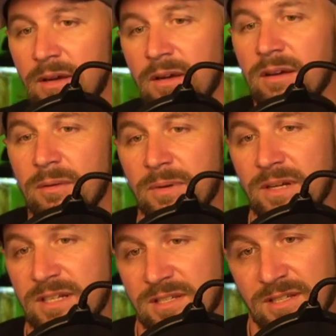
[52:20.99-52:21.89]
It'll be nice to
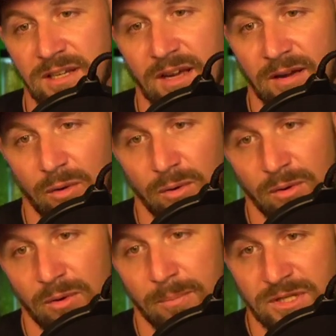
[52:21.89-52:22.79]
see a whole
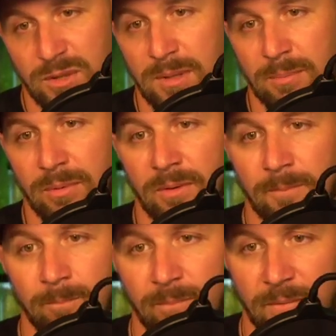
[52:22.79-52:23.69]
bunch of people
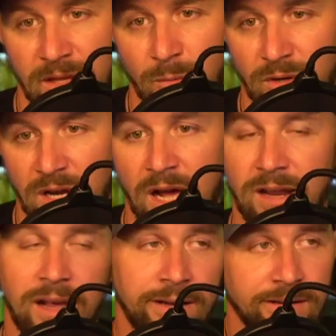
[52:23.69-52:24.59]
that were not
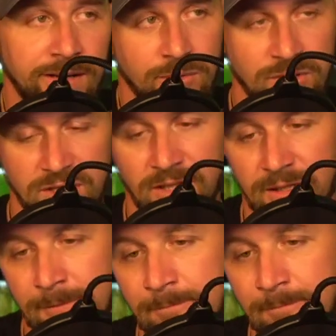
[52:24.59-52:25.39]
at Aquashella.